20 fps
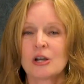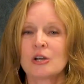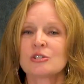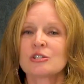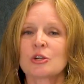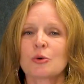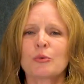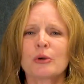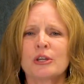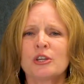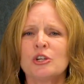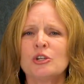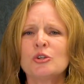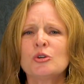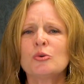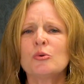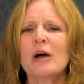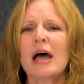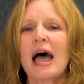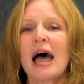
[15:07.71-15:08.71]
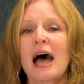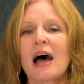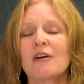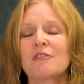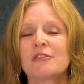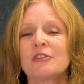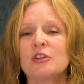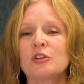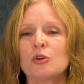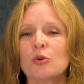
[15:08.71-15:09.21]
So when you
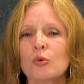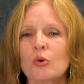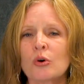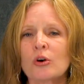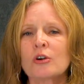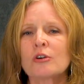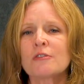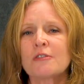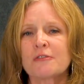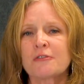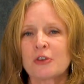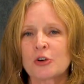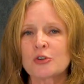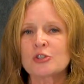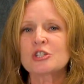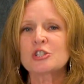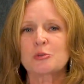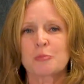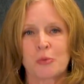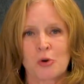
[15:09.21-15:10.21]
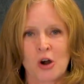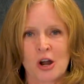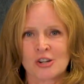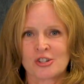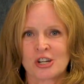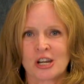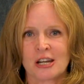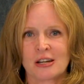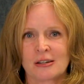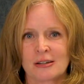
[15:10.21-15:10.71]
have your first
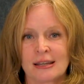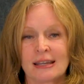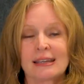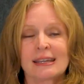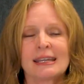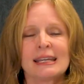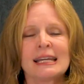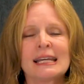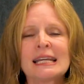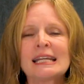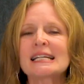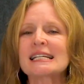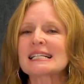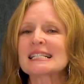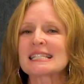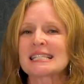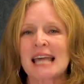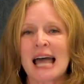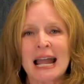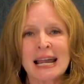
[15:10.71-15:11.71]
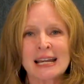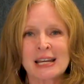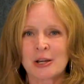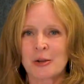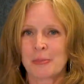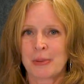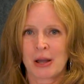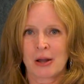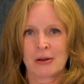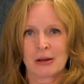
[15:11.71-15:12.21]
project, get excited
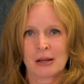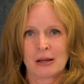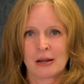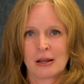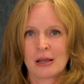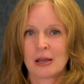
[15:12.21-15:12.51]
about it,